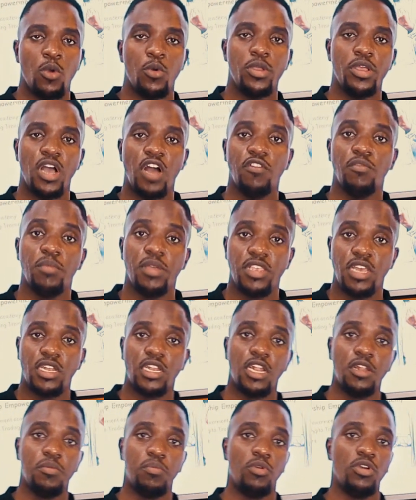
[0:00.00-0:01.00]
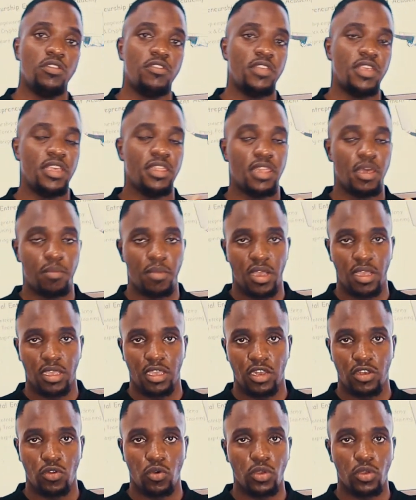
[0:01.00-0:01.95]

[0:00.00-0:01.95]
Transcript: we have major turning points in the market.